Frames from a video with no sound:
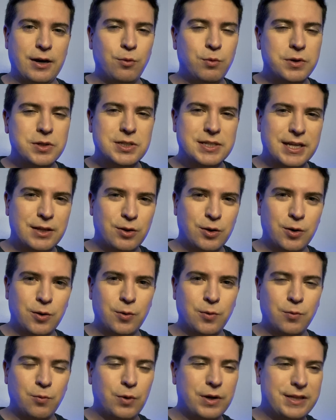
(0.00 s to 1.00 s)
will say though,
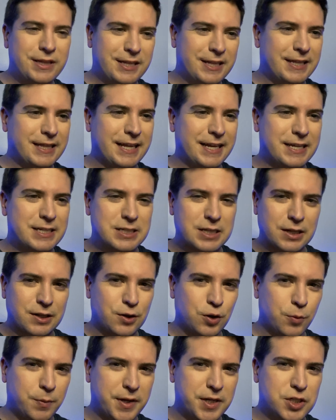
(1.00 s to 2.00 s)
one thing that is a
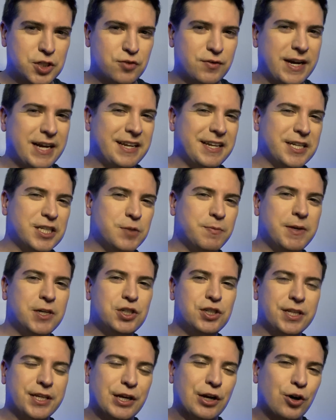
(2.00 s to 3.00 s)
little bit distracting,
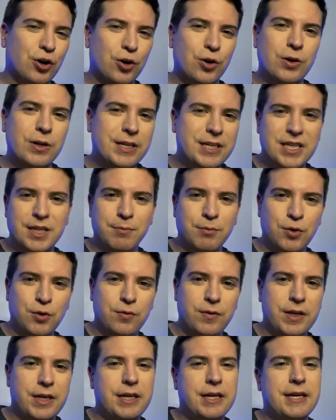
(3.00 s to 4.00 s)
especially early in the
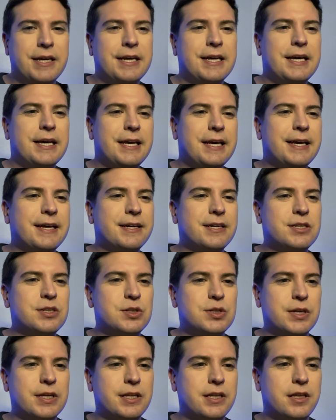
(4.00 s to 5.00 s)
movie,
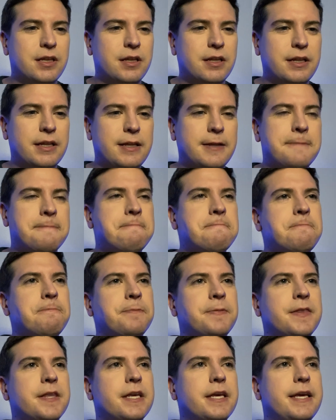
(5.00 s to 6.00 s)
is
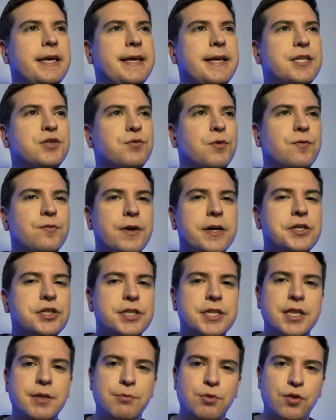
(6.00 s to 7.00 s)
it's
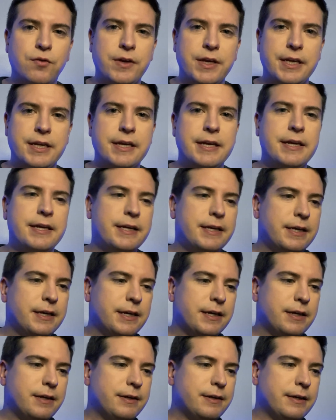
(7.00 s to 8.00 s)
refreshing the movie
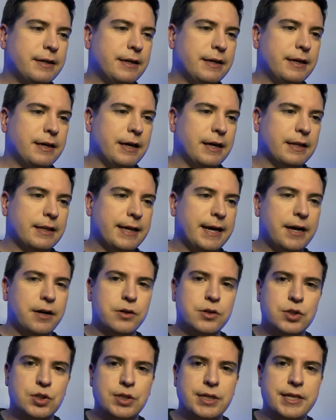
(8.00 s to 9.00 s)

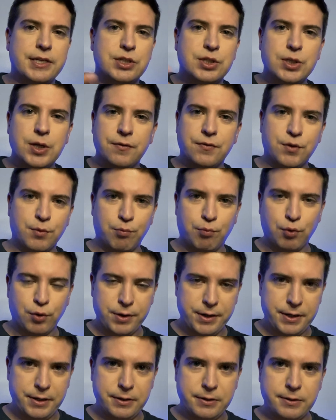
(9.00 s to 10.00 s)
allows itself to
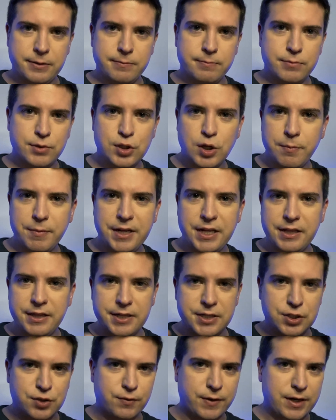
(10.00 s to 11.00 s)
breathe. So many of
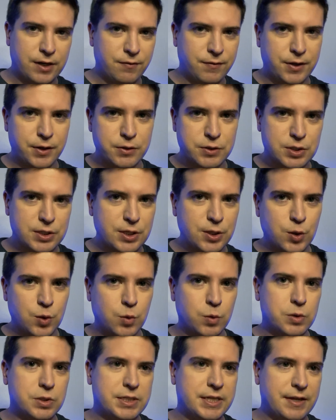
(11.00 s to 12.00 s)
these direct-to-video
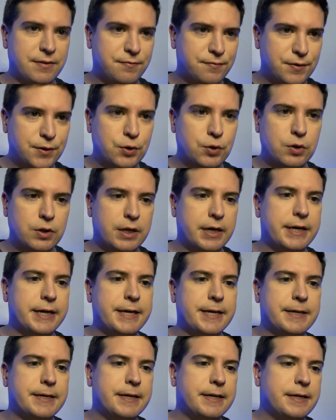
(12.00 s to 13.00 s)
sequels, they feel
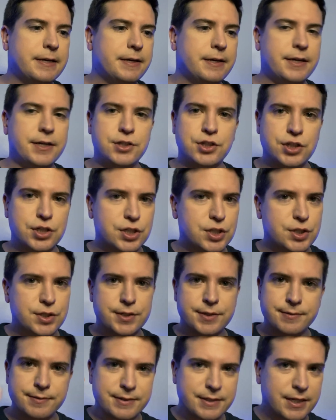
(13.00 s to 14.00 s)
like it's
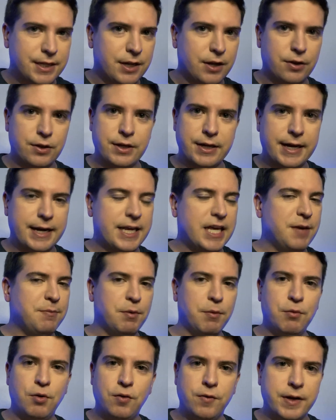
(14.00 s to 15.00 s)
just, you know, you got to keep
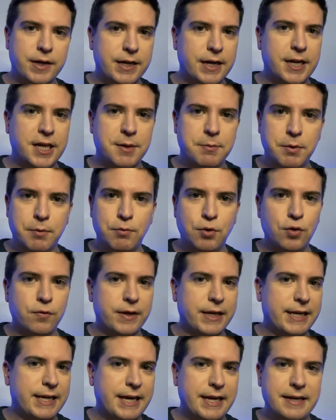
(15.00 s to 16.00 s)
it moving, got to keep it
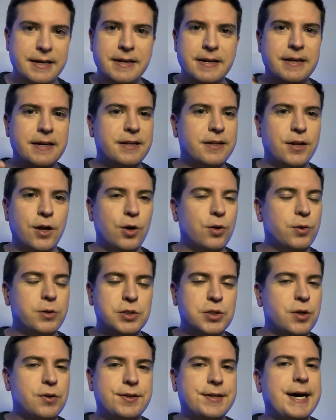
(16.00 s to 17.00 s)
moving.
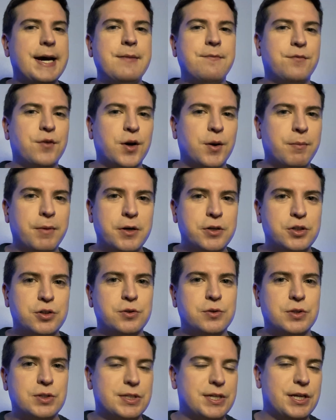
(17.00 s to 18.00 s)
There's no time for an
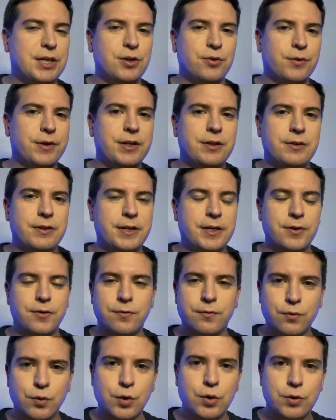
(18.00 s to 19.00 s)
emotional scene or anything
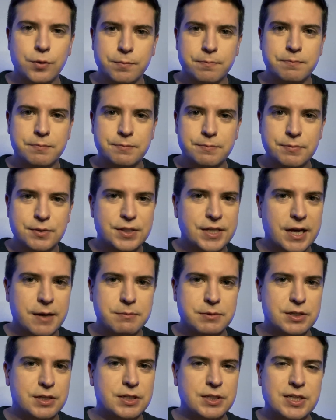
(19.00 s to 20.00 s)
of real
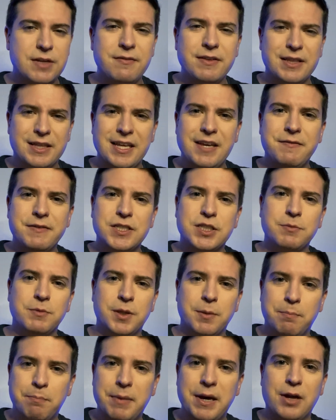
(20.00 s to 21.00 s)
substance. Even some of
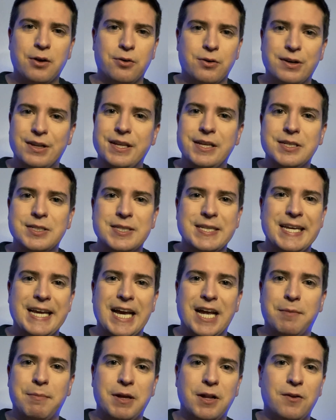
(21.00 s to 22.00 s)
the better DC
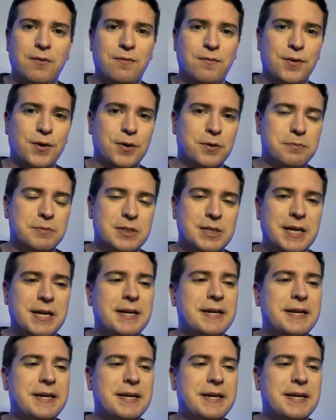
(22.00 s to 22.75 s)
animated films,